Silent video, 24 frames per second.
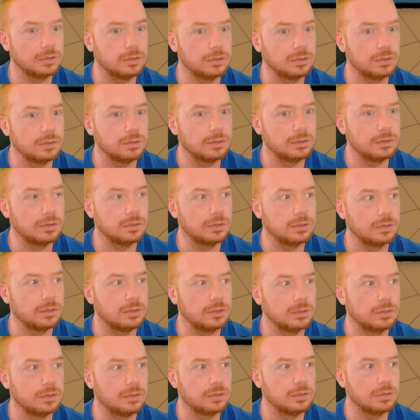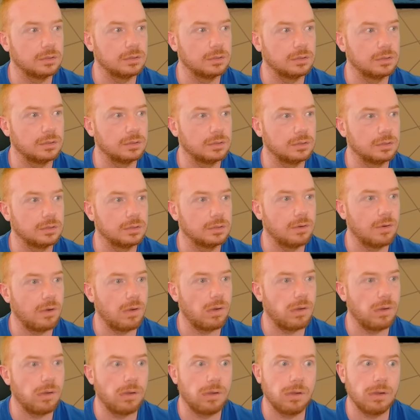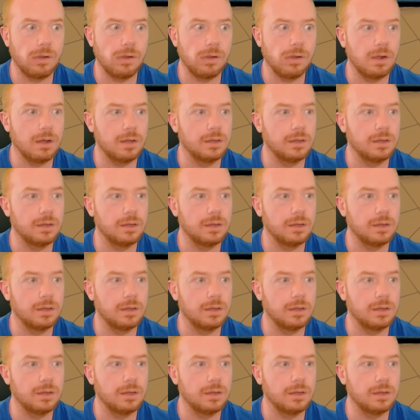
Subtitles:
Nobody speaks.